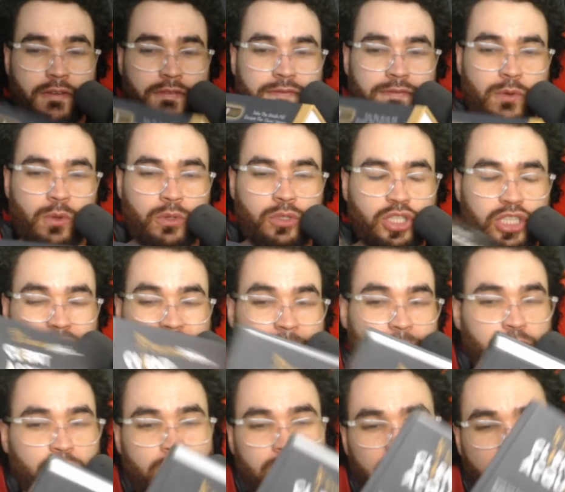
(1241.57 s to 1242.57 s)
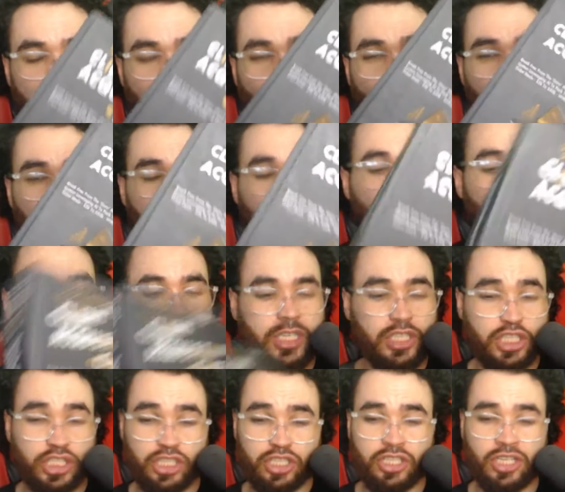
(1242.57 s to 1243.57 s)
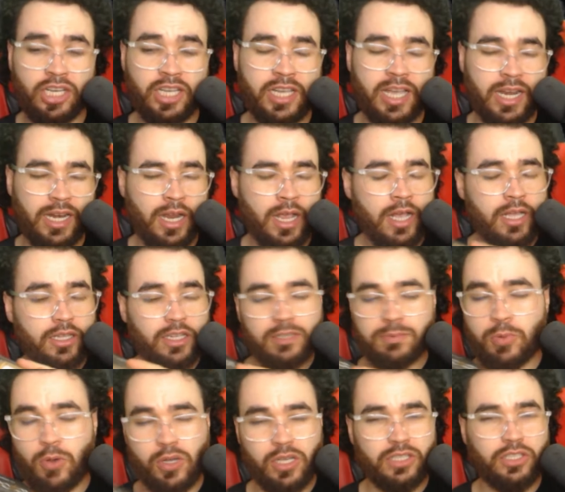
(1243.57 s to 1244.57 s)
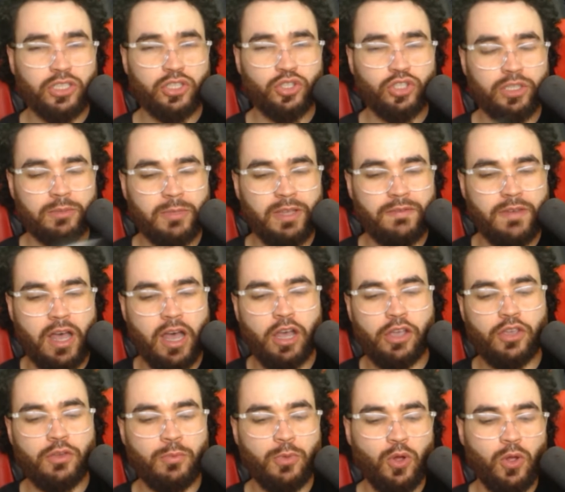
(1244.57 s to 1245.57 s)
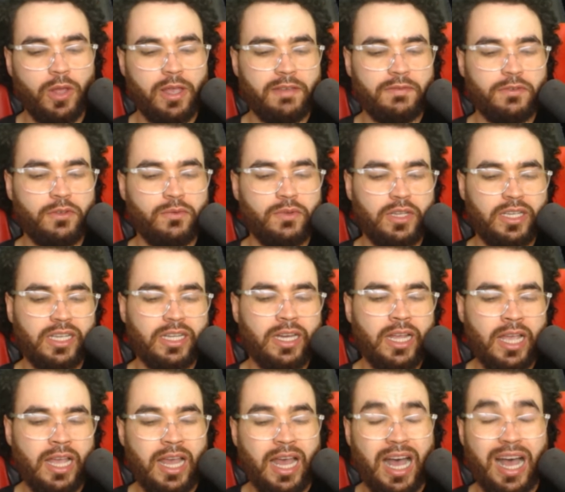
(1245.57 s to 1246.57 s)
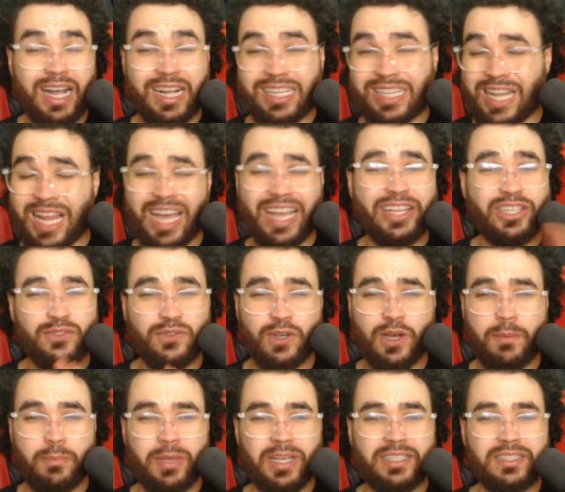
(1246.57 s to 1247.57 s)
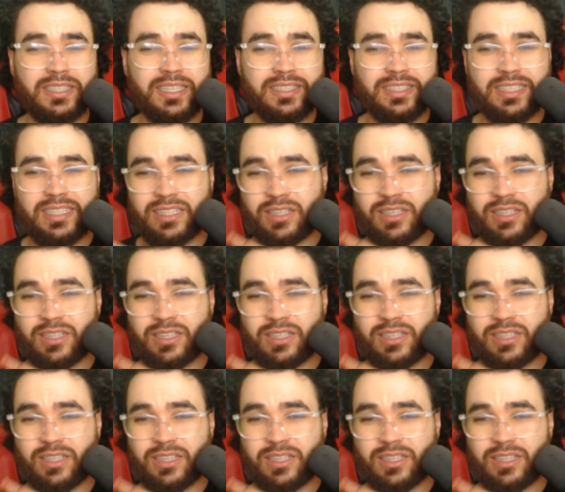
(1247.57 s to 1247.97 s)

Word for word: a full chapter in here on prompt engineering, and this book is extremely valuable if you need uh, clients for your business.